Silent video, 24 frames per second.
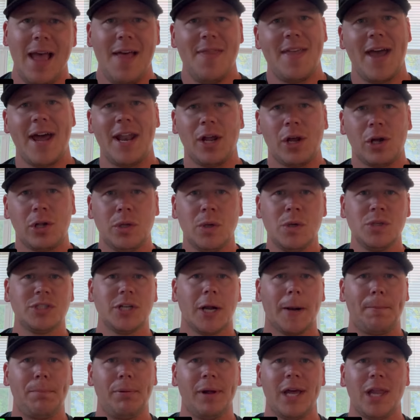That includes
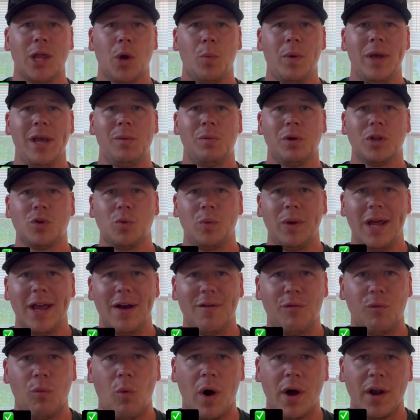our play of the week, which we
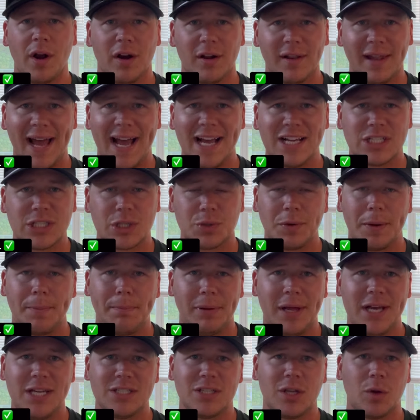have won our last three
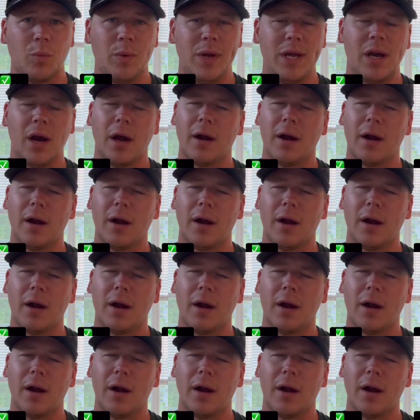plays of the week.